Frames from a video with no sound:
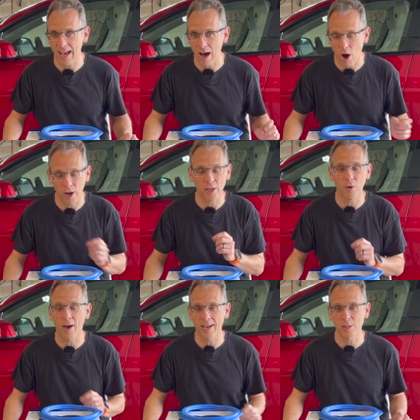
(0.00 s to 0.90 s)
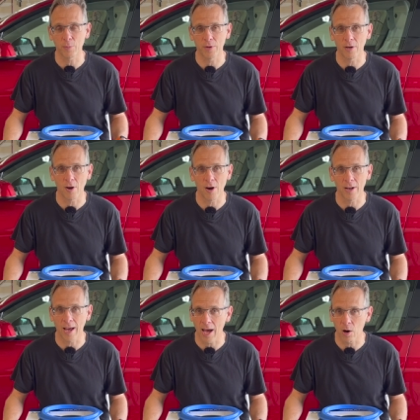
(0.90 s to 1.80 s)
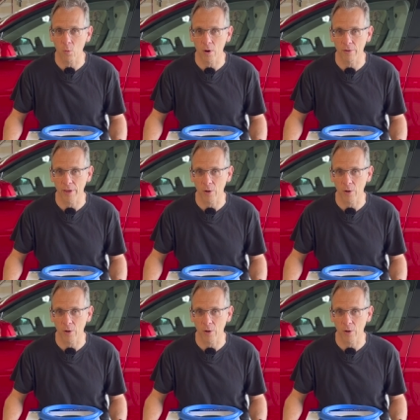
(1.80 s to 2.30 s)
audio expert on how well they